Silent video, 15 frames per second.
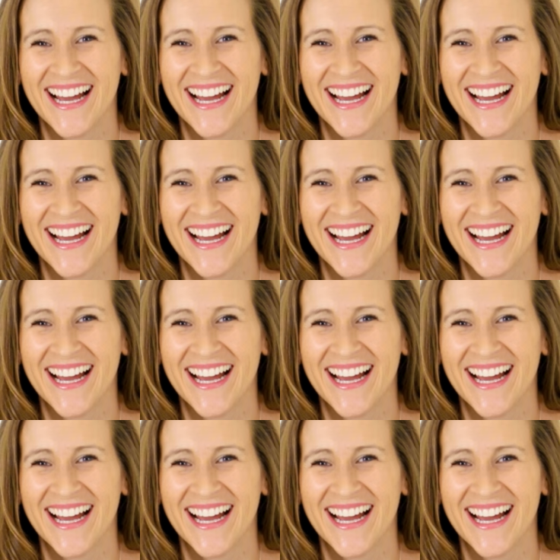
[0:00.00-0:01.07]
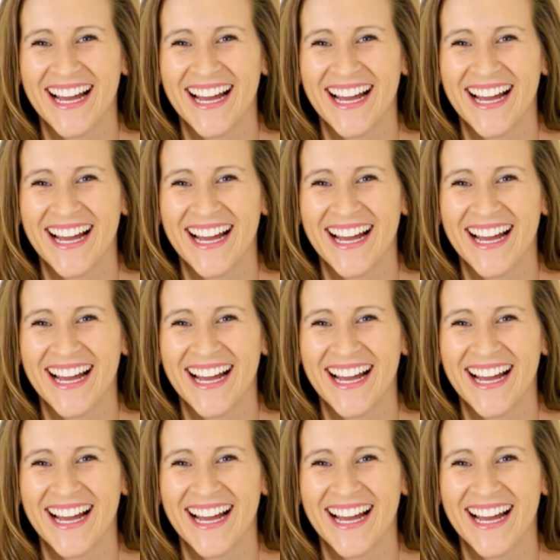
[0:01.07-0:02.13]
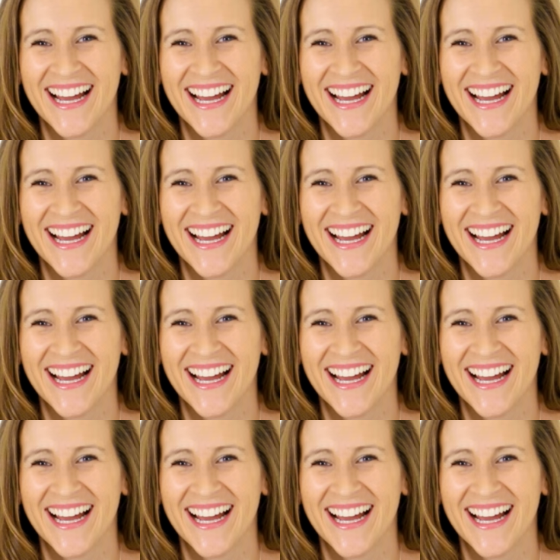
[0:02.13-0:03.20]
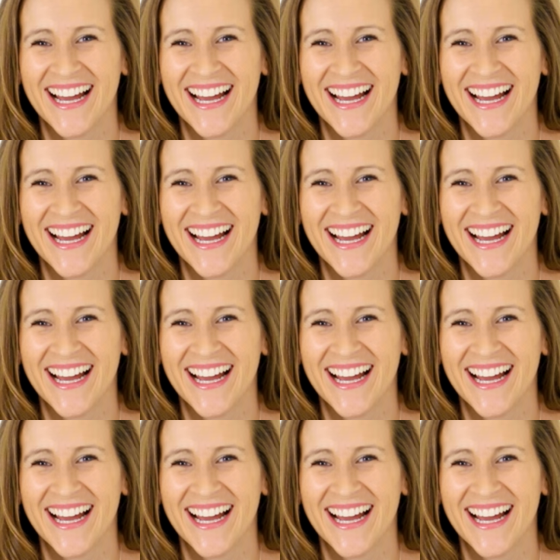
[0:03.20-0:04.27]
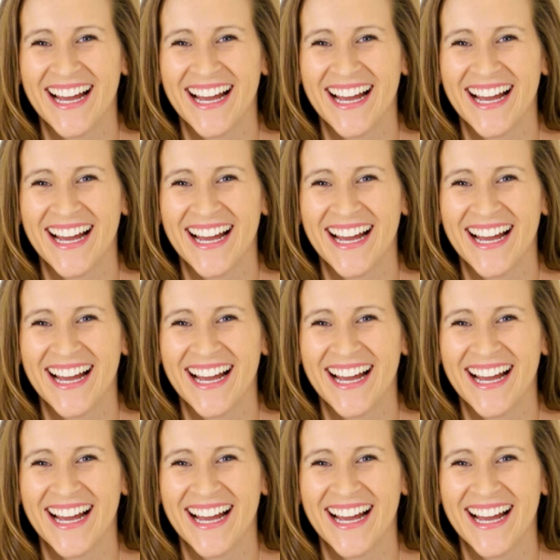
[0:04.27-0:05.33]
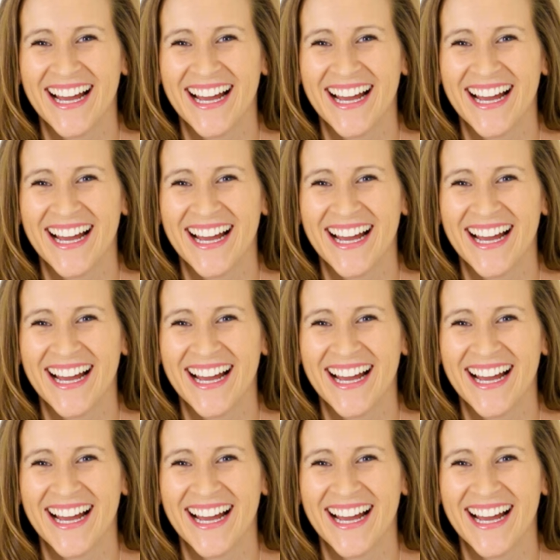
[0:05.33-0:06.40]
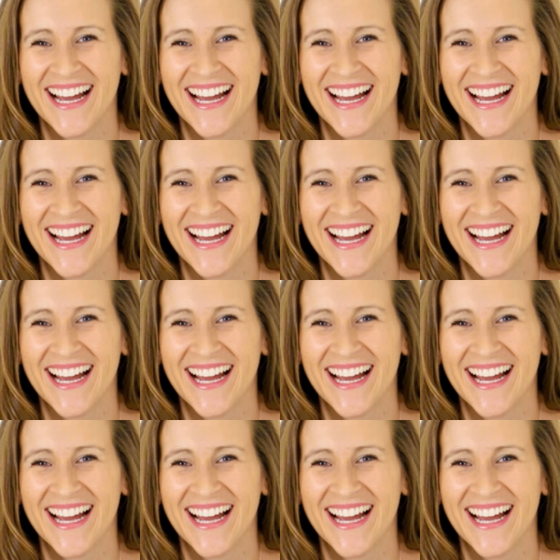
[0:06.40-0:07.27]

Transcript: This is a still picture; no speech is visible.